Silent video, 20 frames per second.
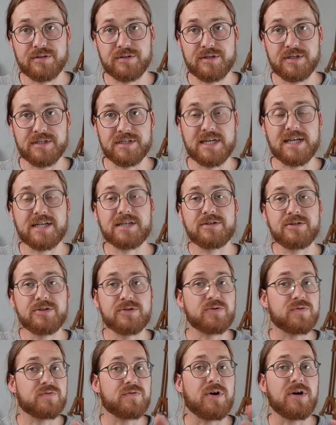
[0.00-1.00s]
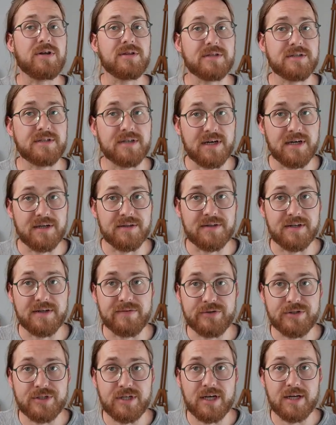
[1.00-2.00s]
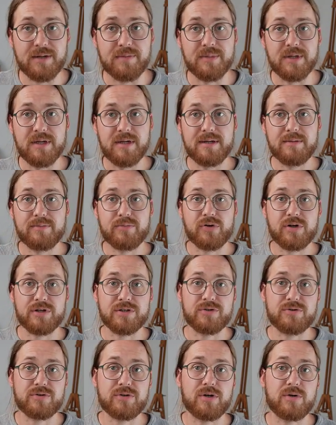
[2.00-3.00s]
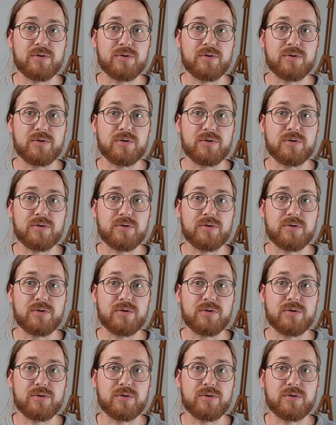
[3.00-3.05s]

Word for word: It's actually so volatile that every time pressure goes